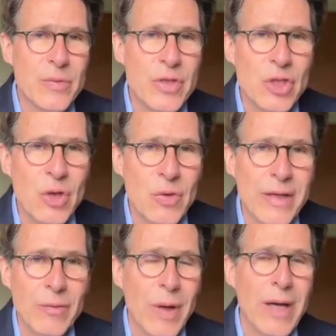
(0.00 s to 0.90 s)
which show
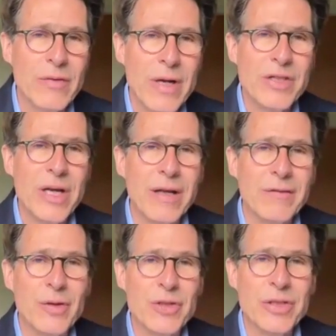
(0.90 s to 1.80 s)
that while Russia,
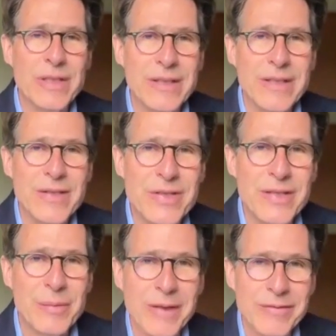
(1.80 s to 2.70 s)
unfortunately, is
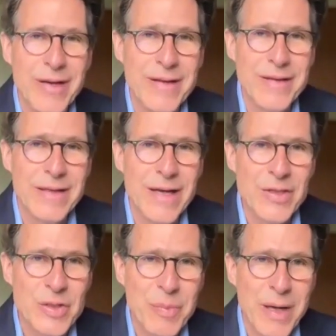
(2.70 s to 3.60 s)
still by far the
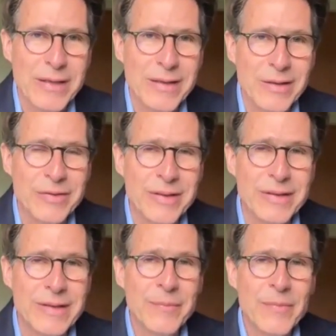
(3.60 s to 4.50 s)
largest partner of
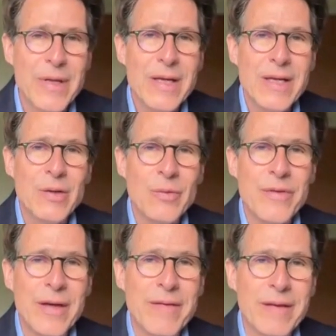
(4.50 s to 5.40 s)
India,
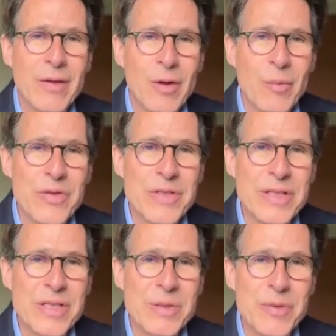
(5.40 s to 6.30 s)
with, I think, almost
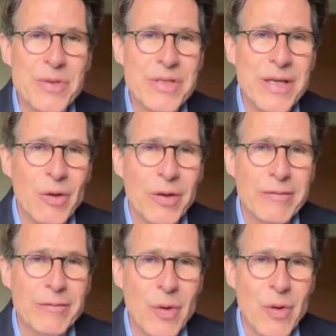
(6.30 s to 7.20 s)
60% or
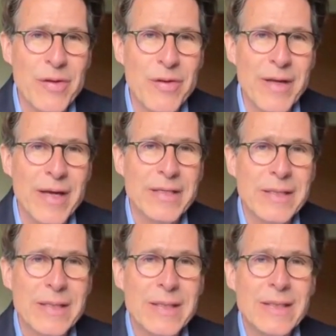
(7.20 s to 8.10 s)
even more than that,
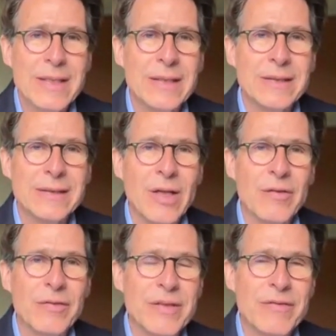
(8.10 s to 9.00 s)

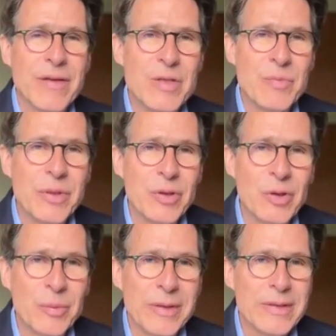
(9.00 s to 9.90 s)
of defense
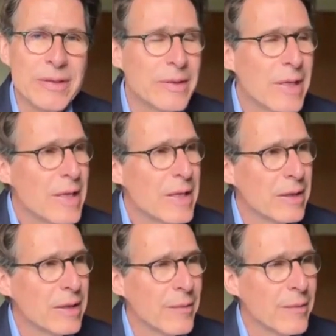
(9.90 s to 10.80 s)
procurement.
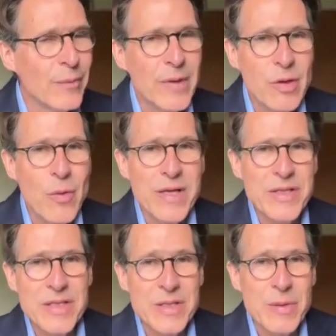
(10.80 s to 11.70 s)
The
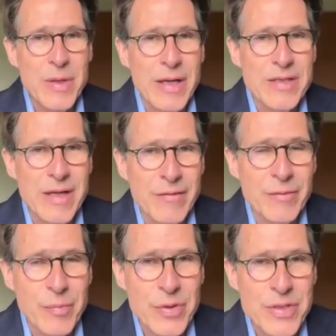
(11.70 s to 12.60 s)
US is at
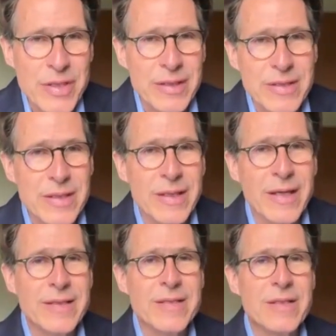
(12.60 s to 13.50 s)
7%
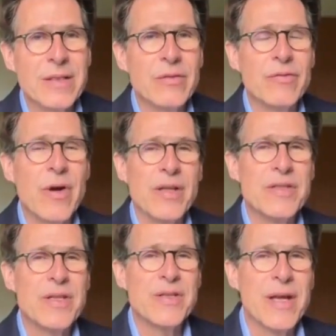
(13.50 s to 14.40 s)
and
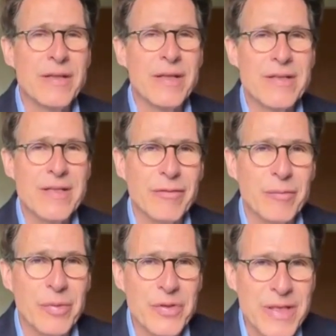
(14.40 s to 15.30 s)
France is at
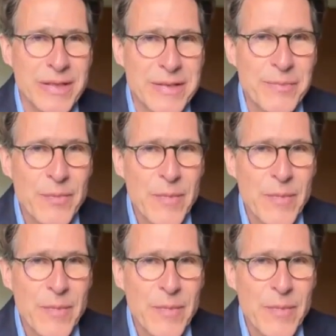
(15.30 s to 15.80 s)
7%.